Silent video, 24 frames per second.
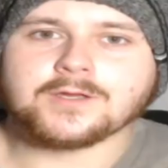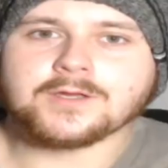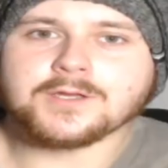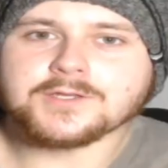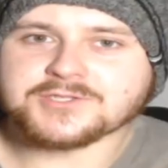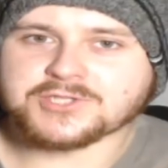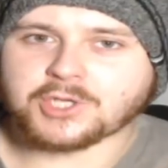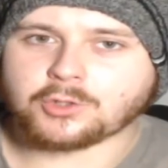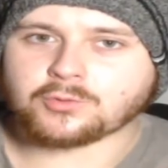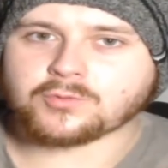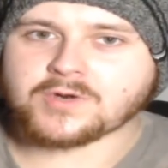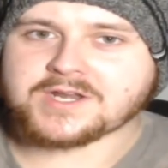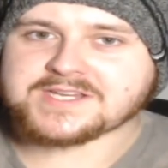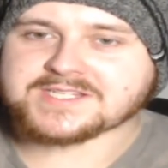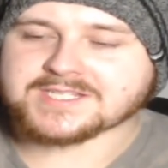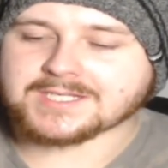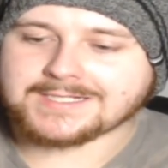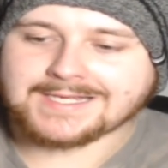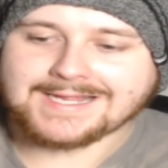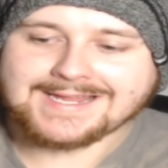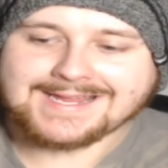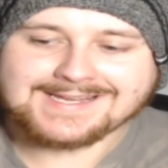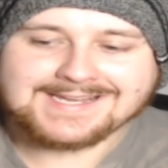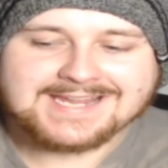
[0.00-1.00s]
So
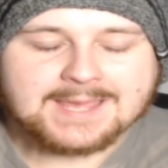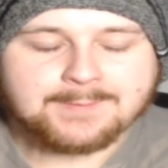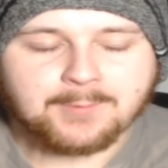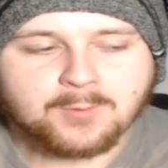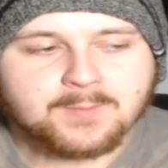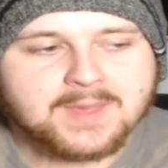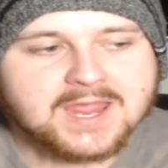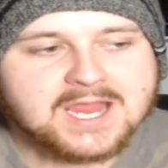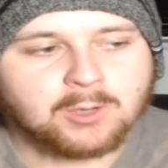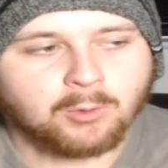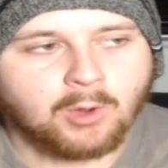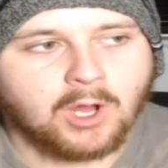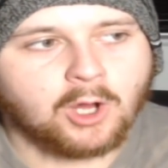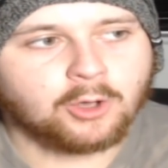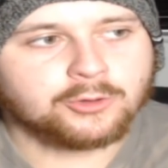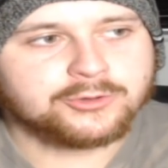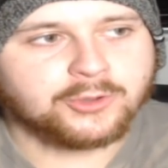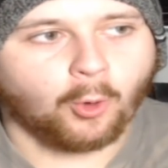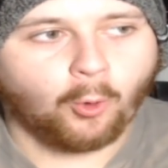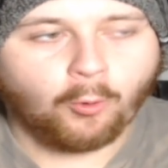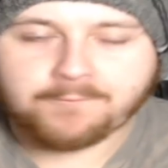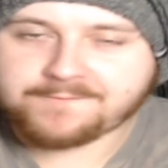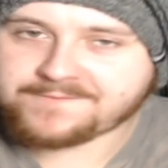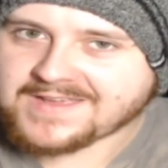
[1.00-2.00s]
recently in the MMA world,
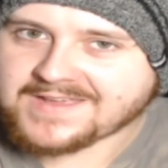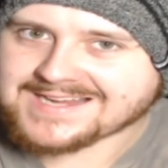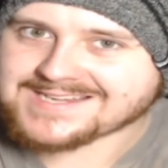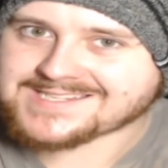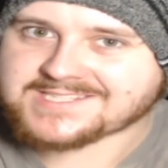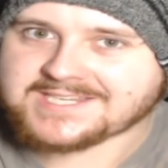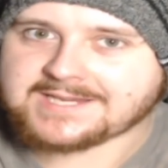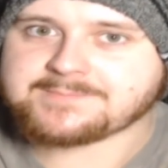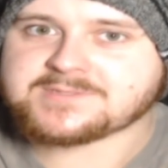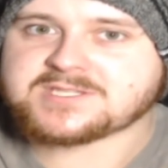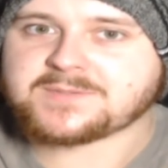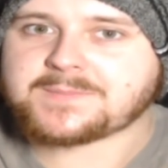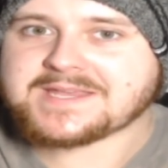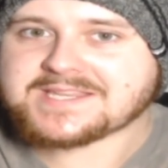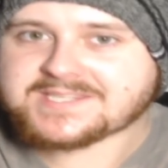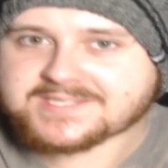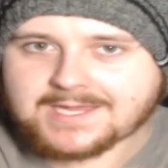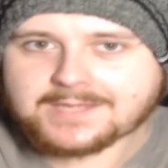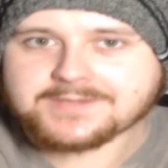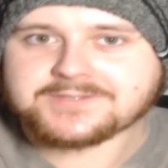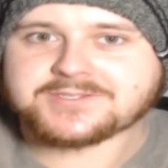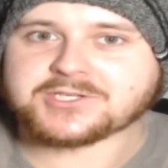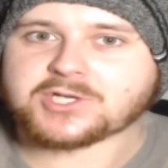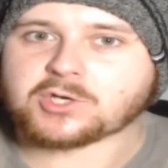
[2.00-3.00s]
all things seem to be
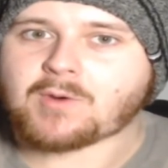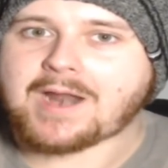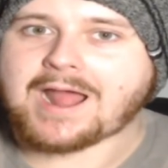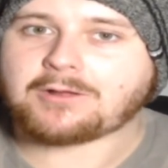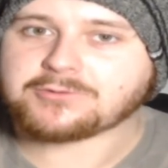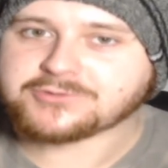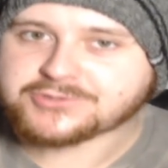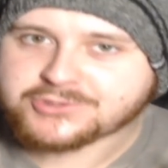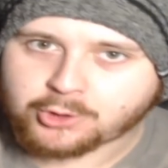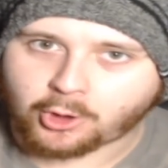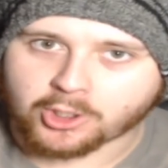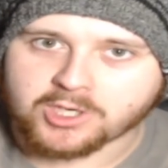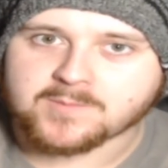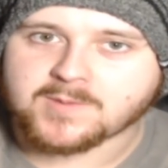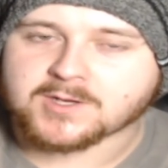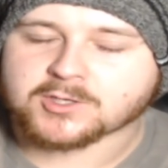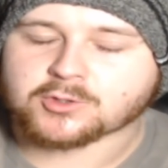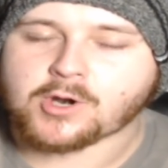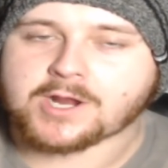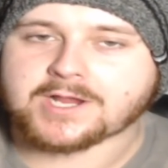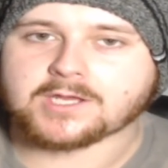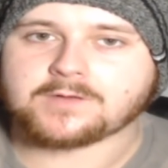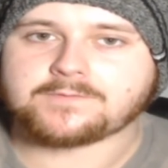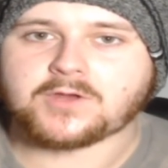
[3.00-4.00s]
centered around Conor
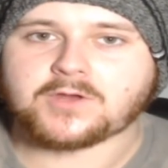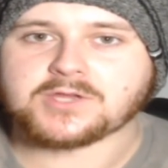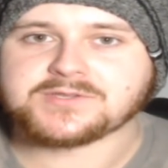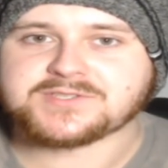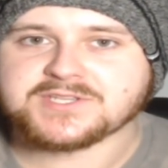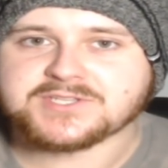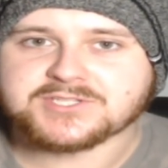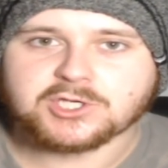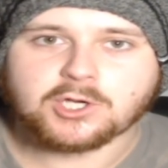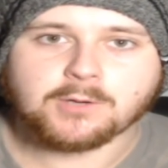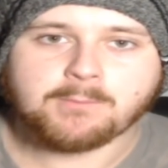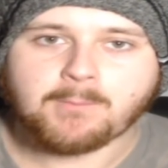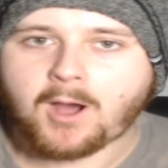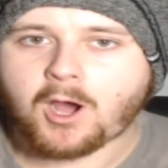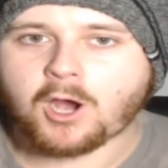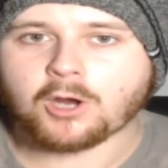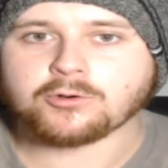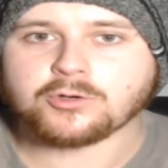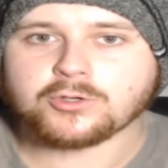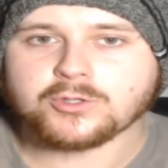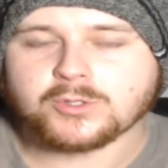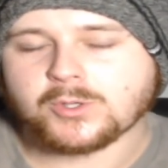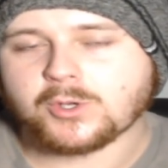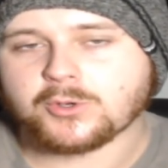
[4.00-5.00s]
McGregor versus
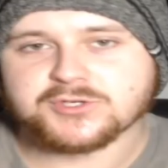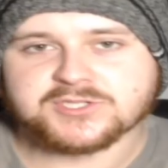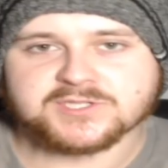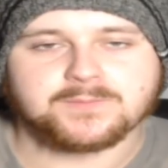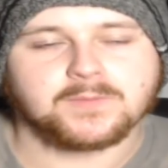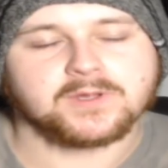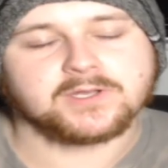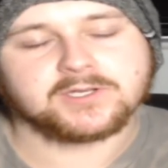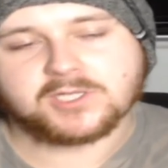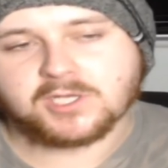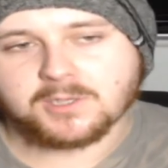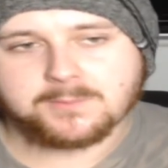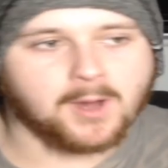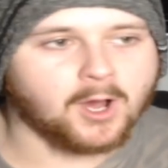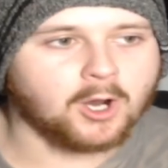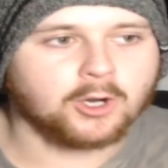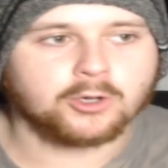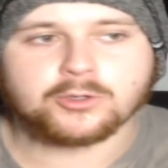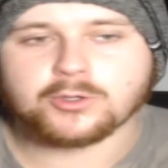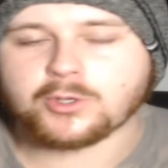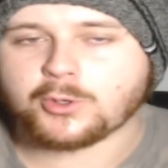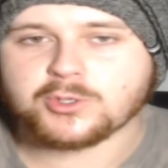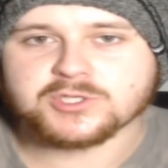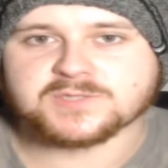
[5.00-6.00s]
Kamaru Usman.
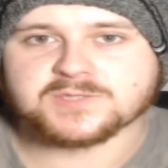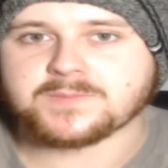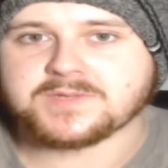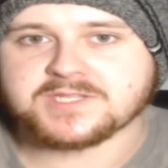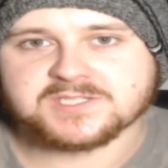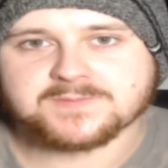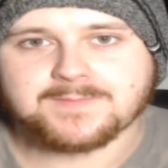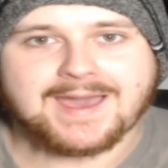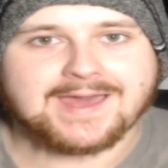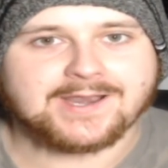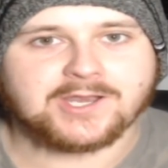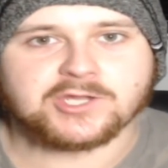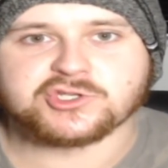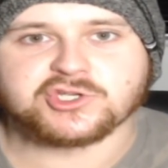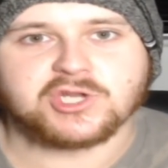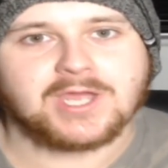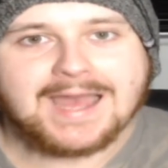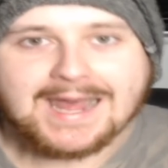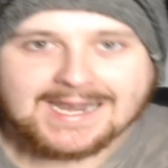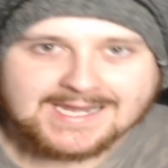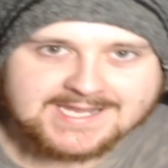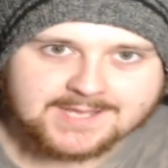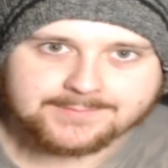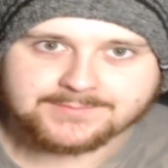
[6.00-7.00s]
Kamaru Usman's manager,
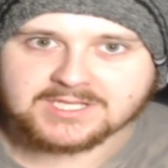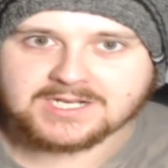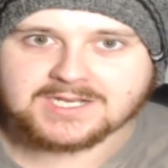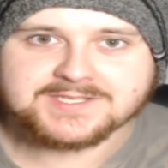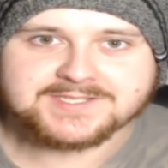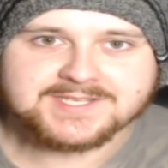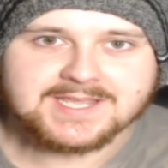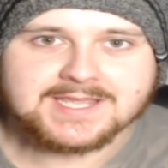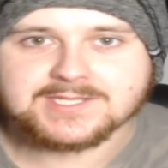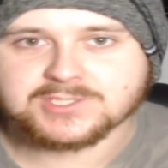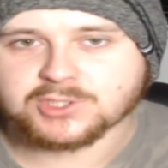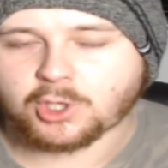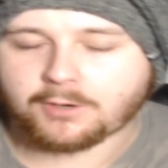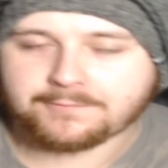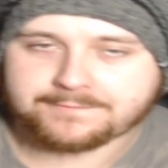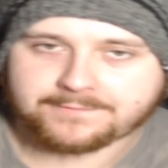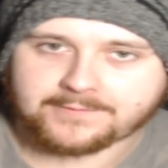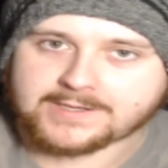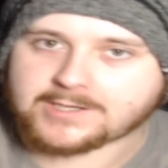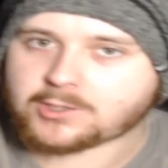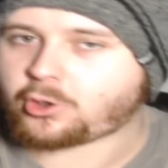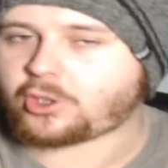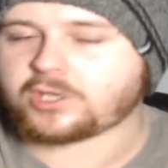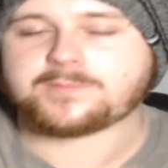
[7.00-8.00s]
Ali Abdelaziz,
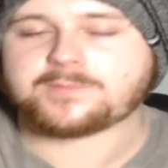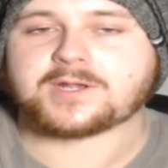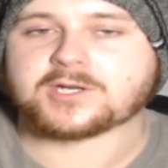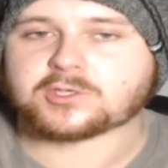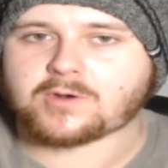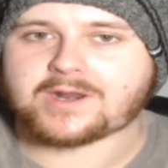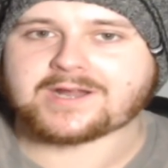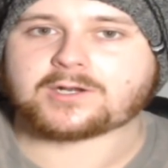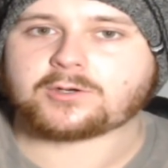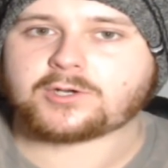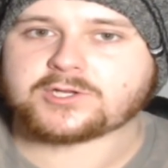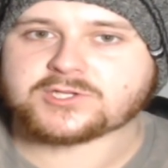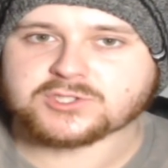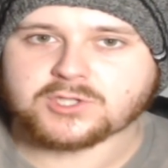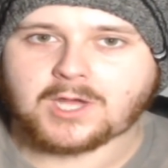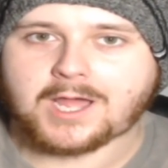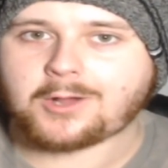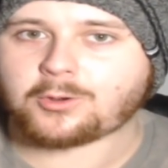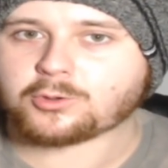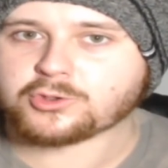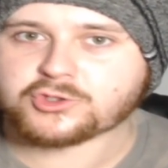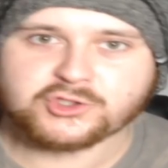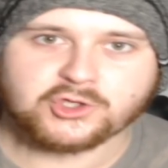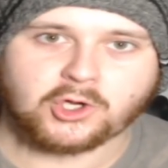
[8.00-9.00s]
offering Conor McGregor a
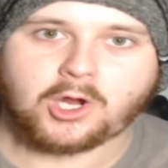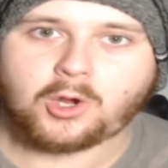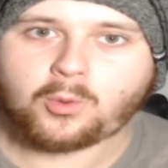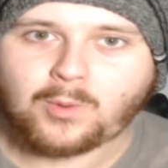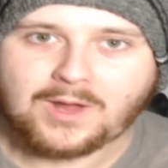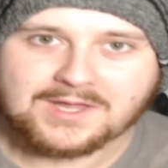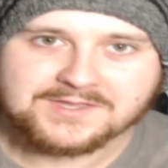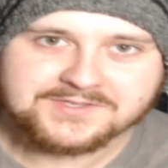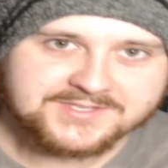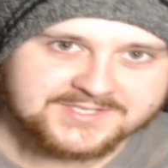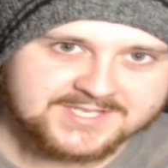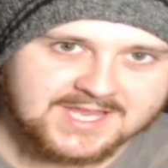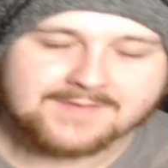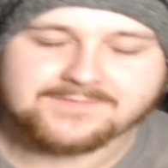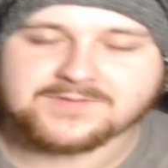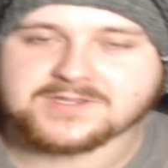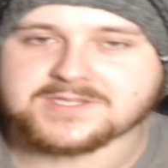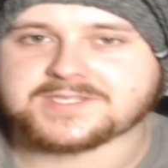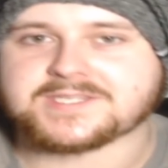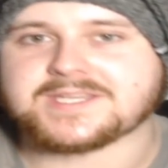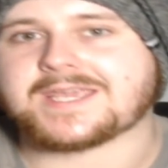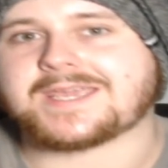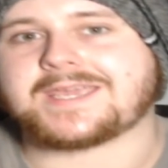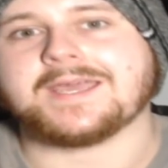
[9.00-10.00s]
title shot at
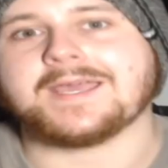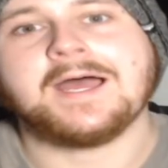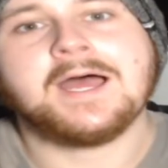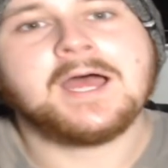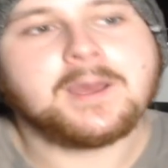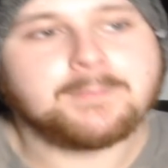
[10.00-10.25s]
170.